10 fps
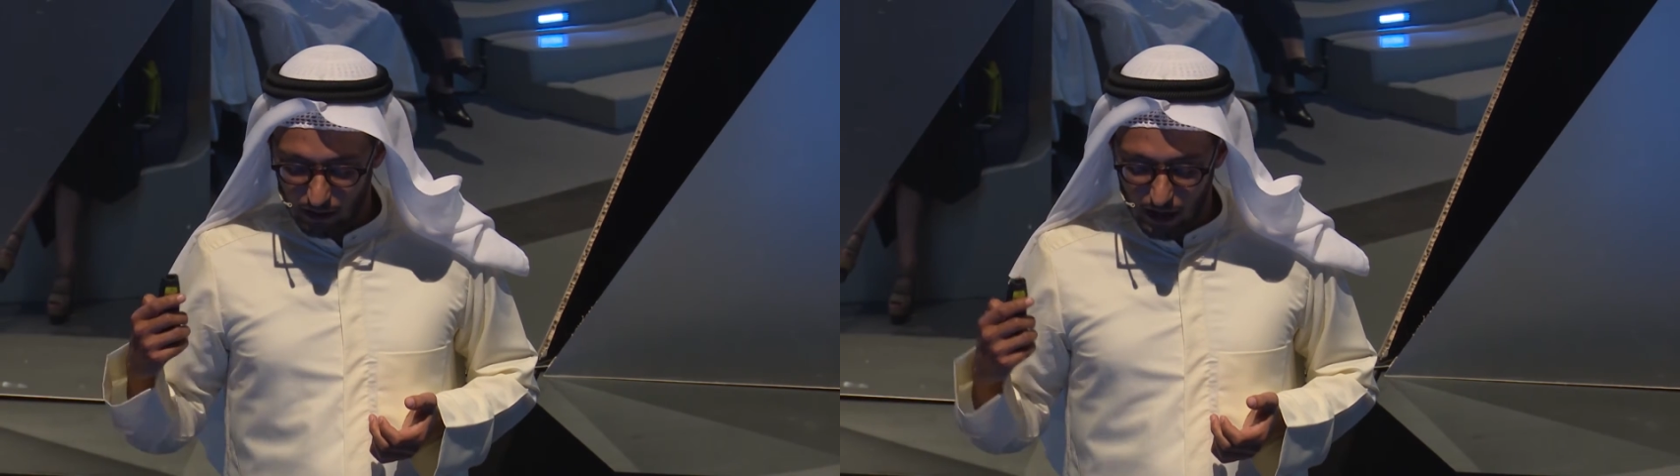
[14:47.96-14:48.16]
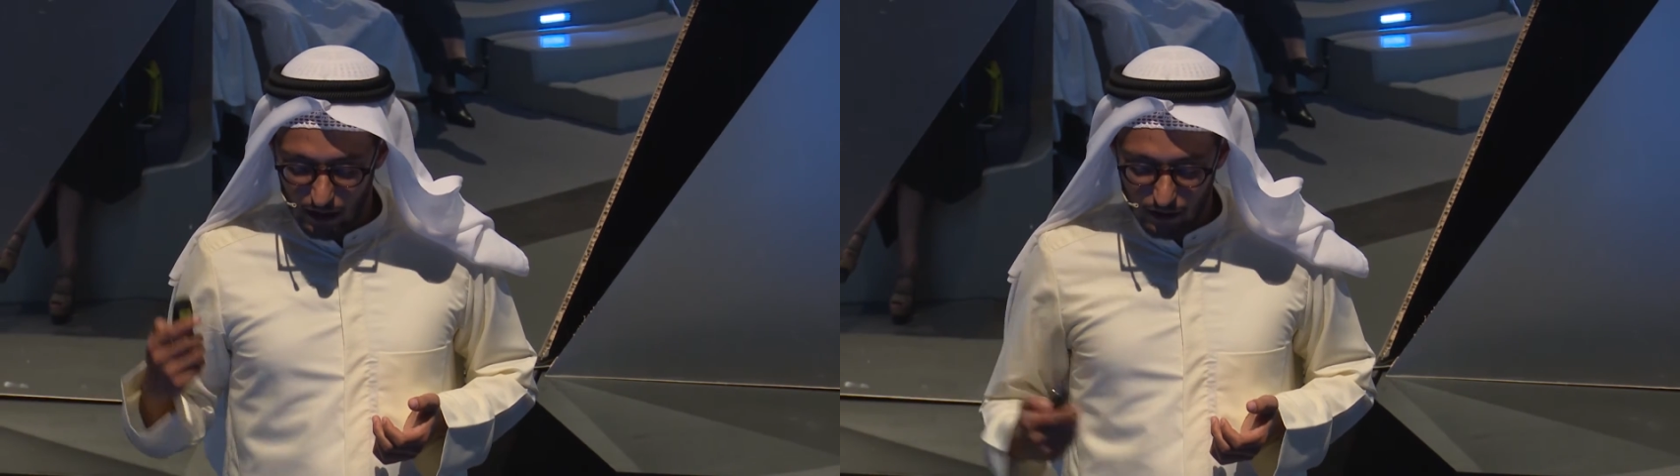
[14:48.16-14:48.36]

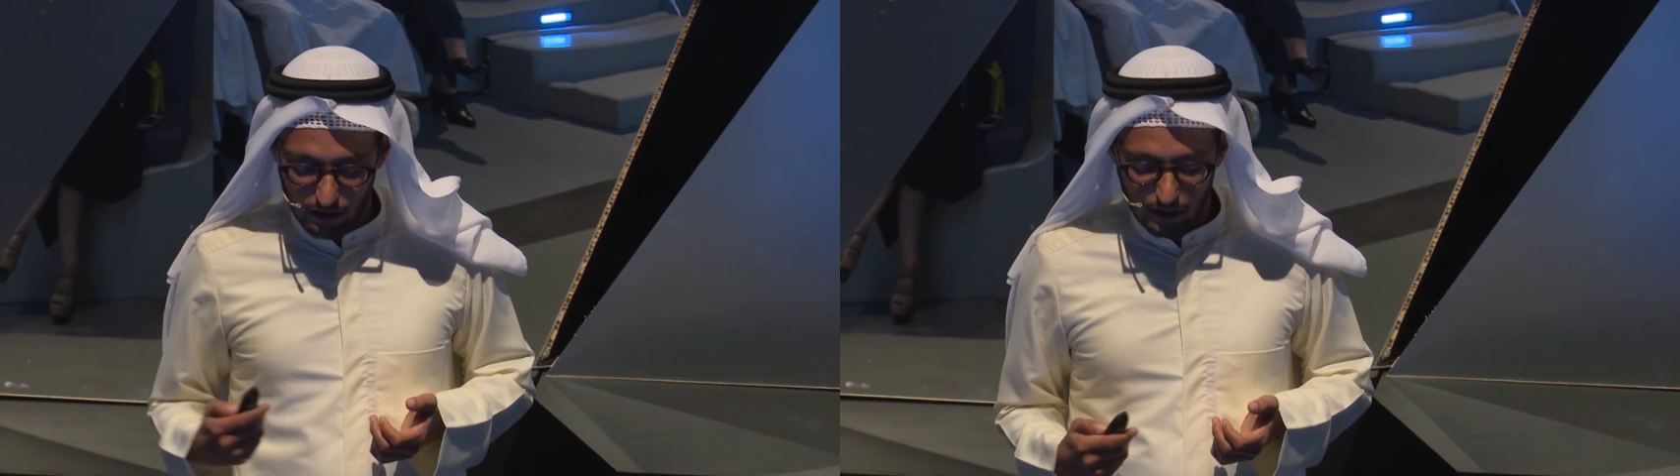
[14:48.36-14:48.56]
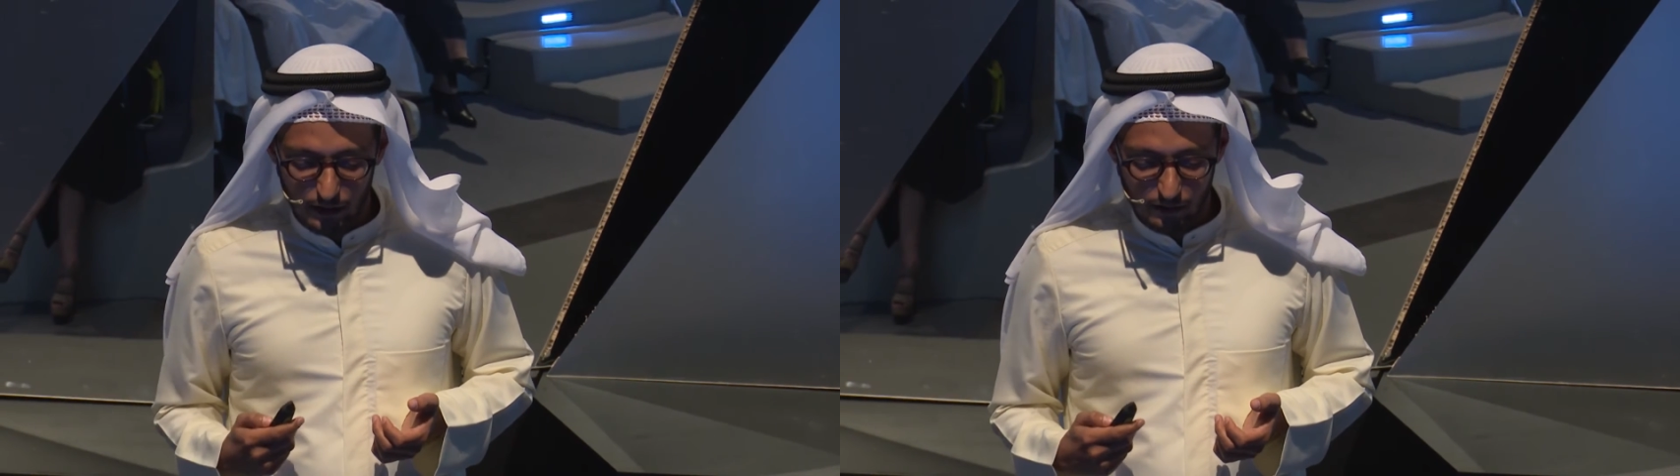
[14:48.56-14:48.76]
and the
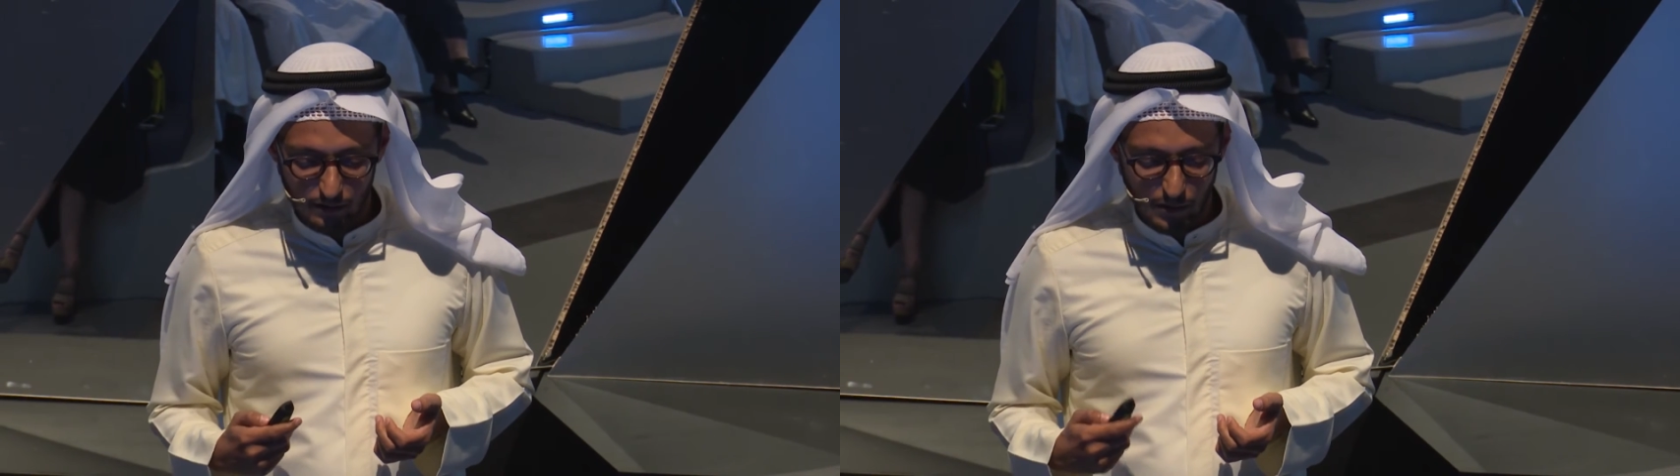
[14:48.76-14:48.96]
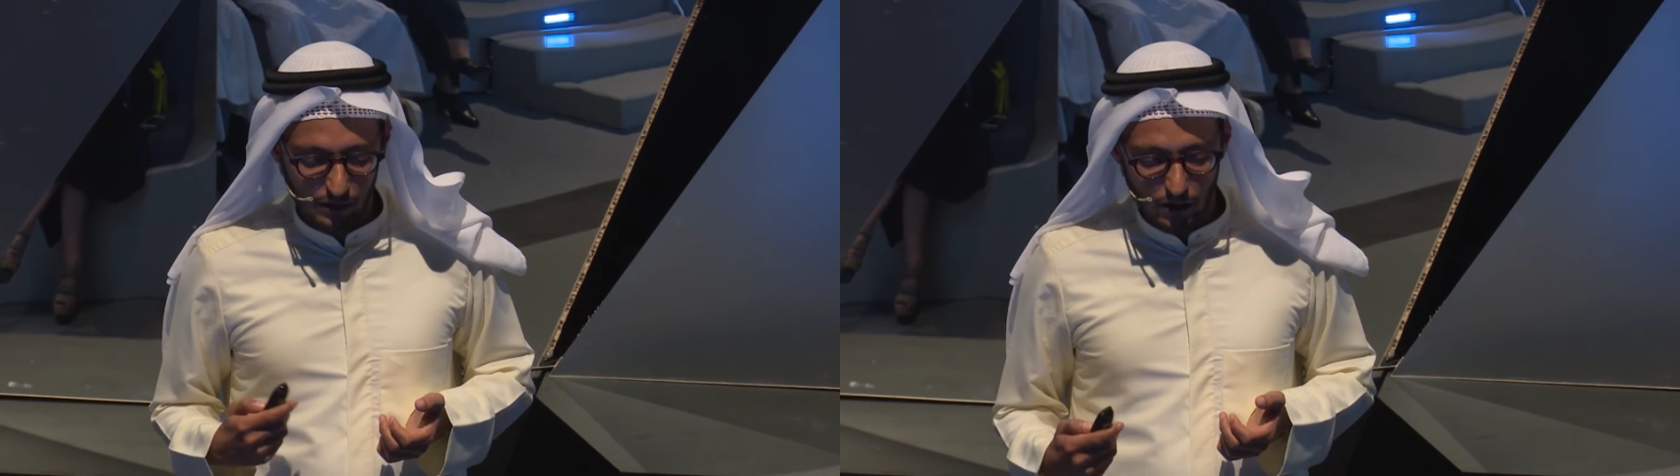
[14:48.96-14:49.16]
thing is
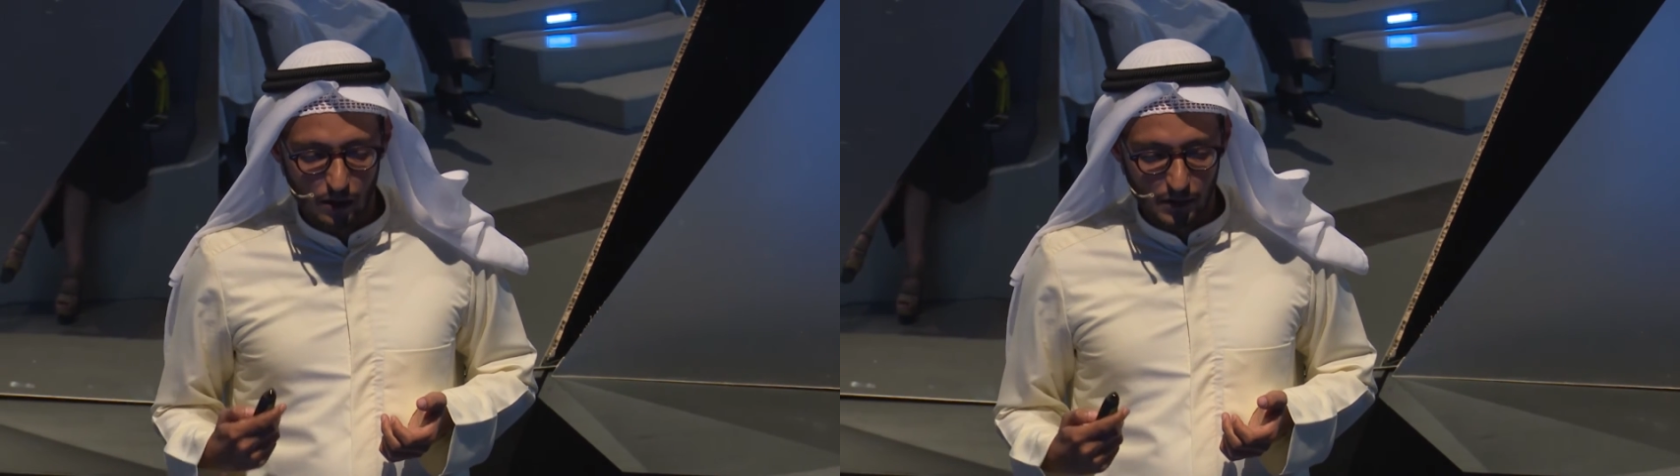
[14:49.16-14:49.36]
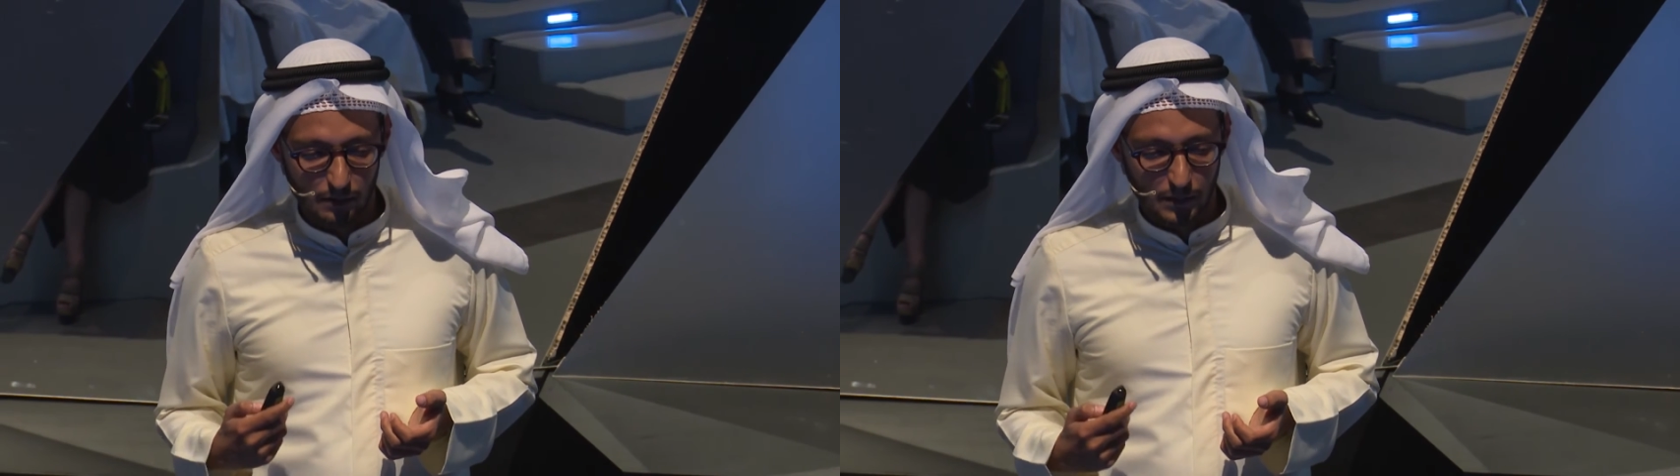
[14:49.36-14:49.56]
about
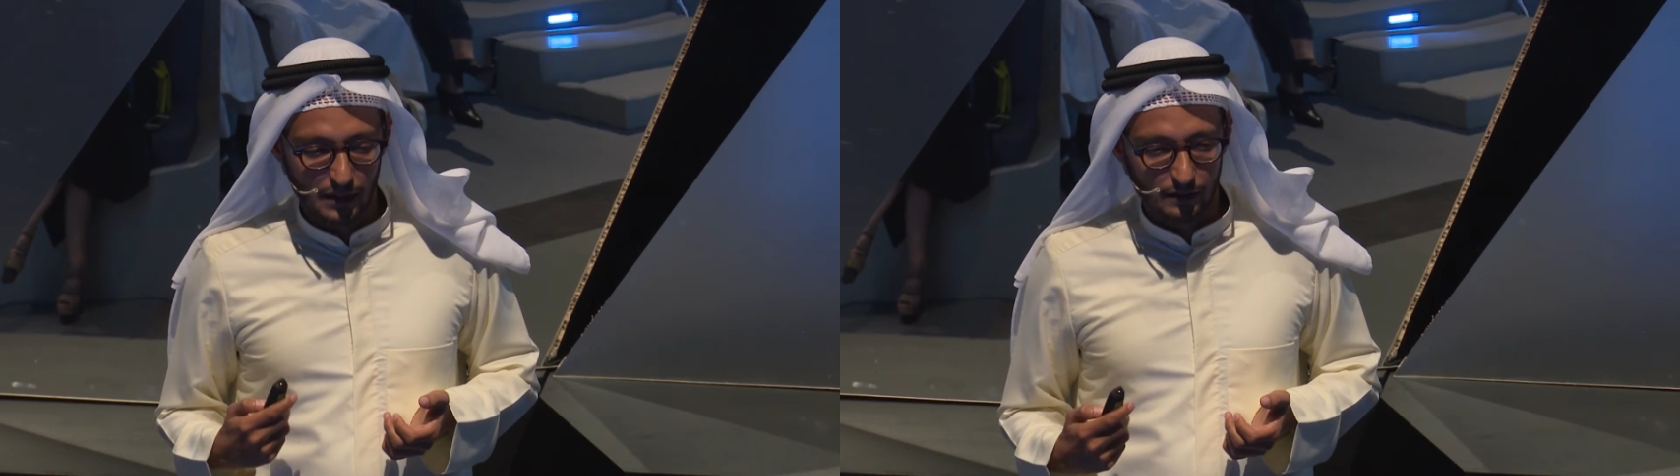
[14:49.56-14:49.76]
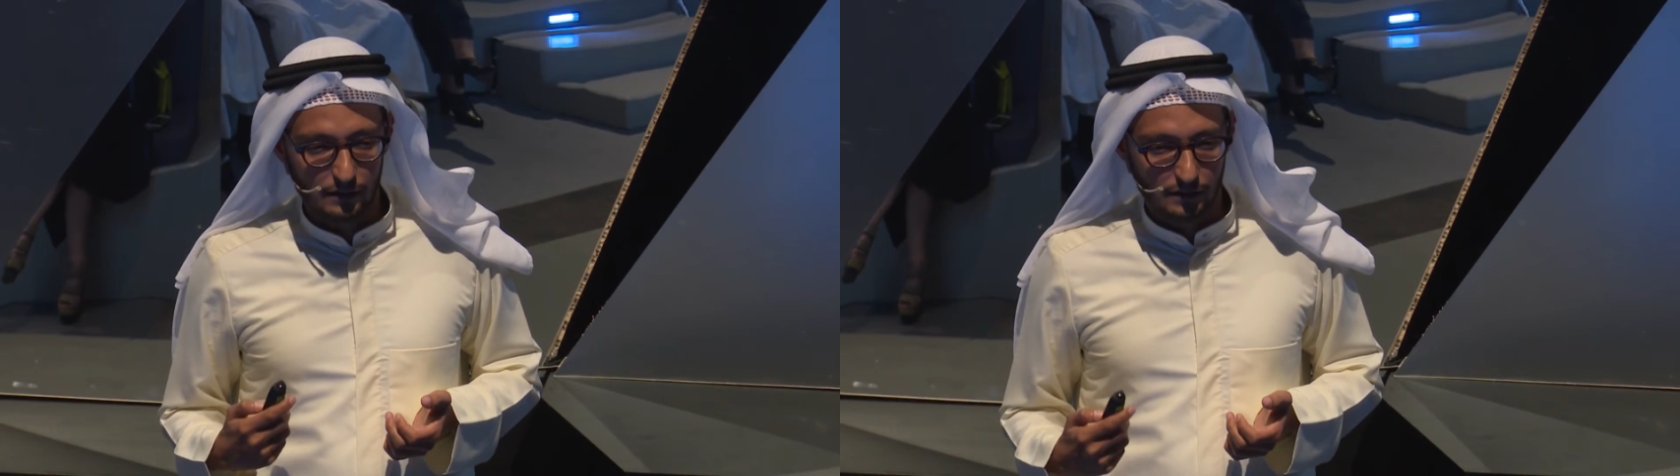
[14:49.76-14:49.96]
copy and
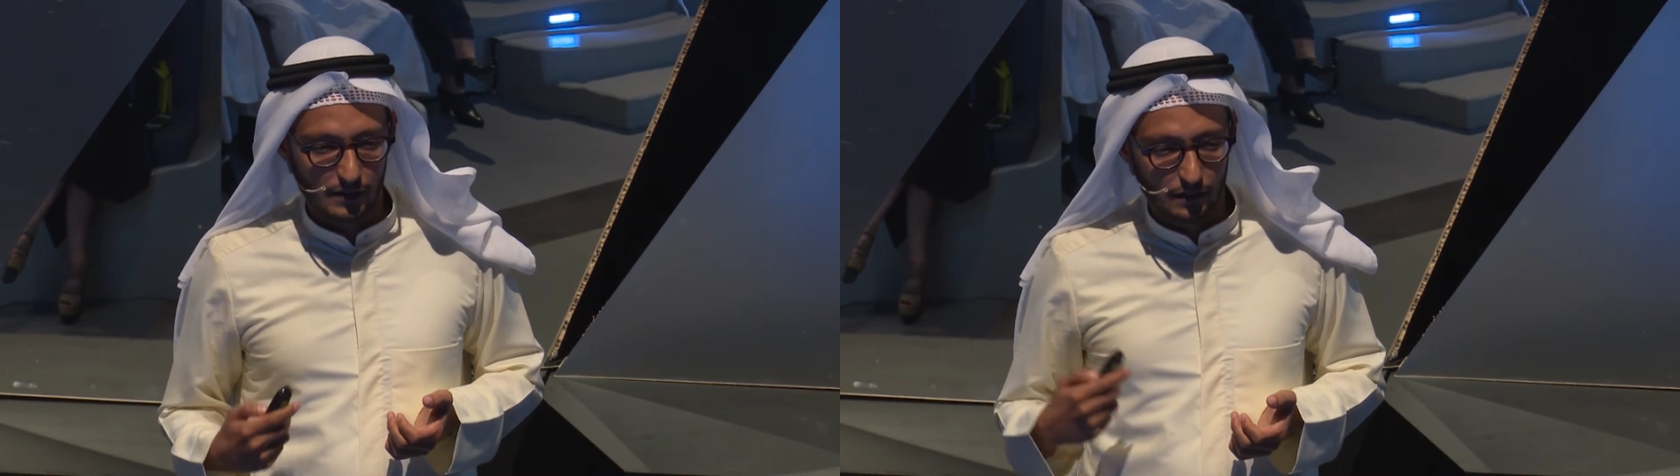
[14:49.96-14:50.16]
paste is that